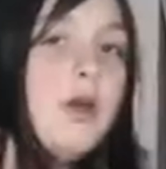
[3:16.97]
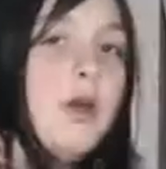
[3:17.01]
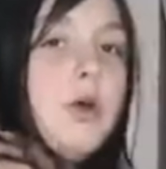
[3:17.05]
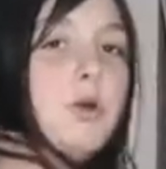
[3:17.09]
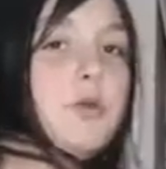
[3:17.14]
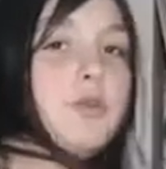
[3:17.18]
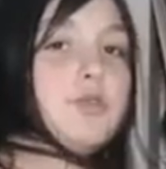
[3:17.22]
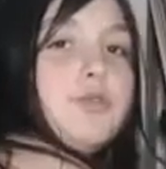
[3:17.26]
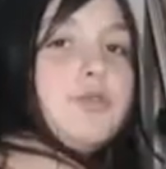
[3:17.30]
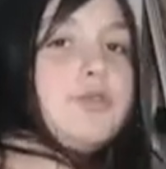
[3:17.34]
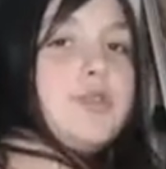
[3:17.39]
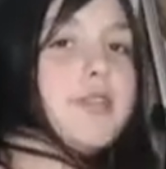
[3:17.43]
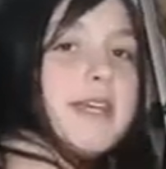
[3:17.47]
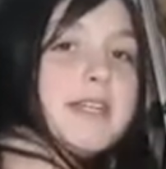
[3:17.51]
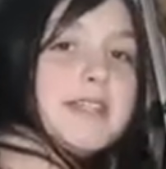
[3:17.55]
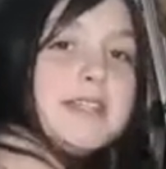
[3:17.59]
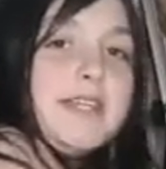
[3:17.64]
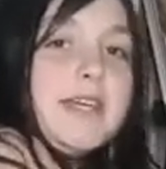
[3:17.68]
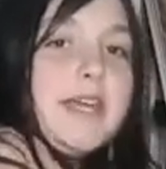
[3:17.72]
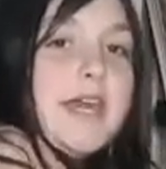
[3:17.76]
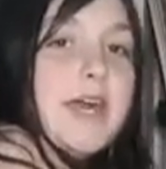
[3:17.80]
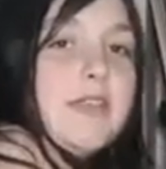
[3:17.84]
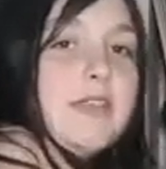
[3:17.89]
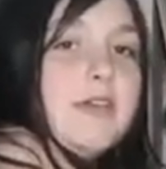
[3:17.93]
hold your
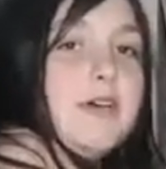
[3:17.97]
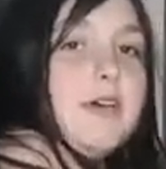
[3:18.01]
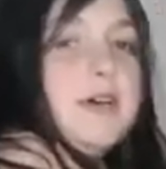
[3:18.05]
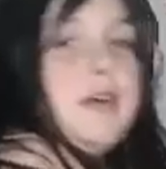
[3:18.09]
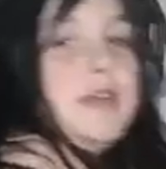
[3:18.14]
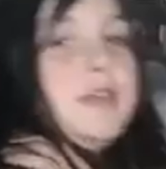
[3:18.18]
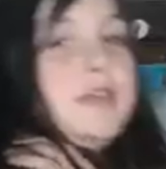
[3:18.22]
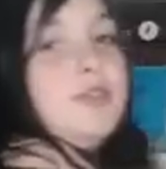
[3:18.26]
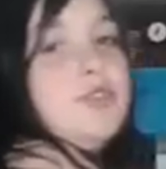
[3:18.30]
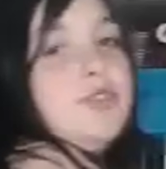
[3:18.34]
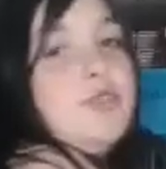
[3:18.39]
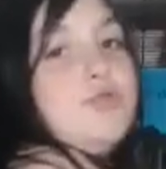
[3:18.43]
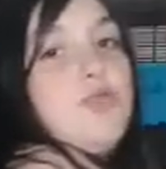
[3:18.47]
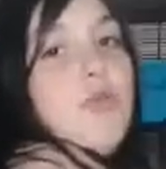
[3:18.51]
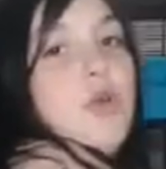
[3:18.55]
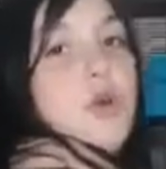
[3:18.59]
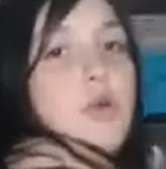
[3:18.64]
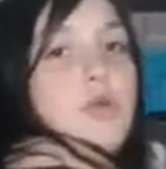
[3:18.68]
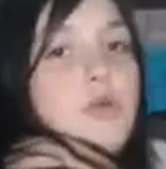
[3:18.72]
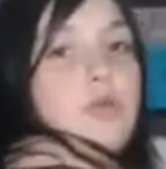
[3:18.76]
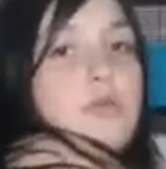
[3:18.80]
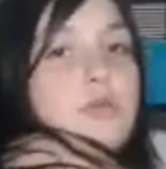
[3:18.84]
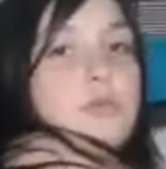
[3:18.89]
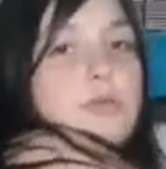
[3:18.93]
legs together and just
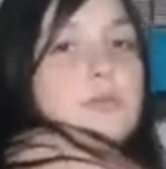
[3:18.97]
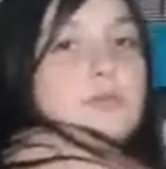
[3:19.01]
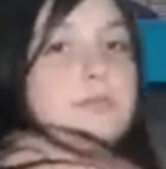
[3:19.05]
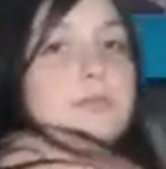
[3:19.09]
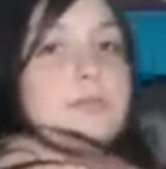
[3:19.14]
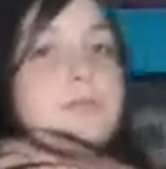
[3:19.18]
roll.